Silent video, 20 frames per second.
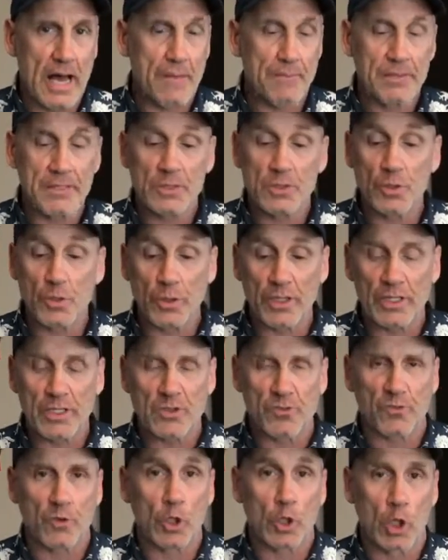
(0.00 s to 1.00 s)
I've been doing
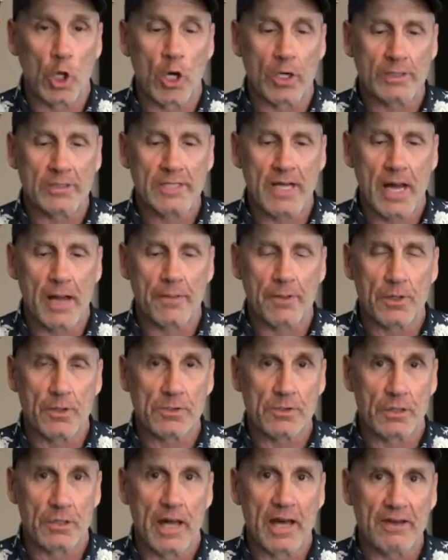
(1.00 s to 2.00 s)
this for a long time and
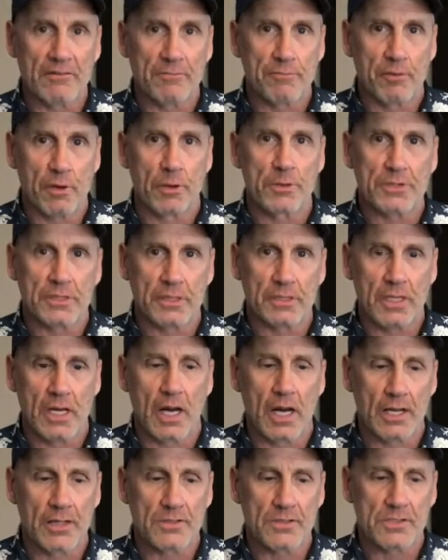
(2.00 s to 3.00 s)
there's a lot of pros and
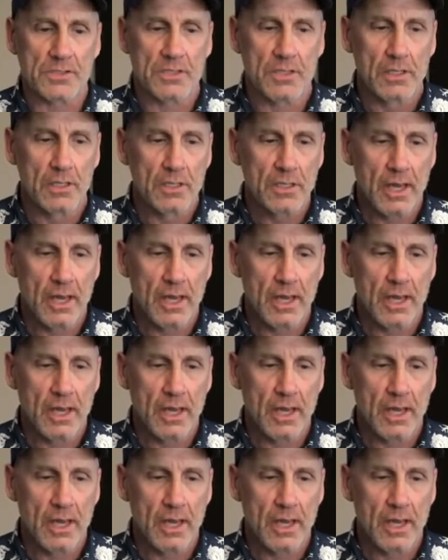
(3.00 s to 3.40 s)
cons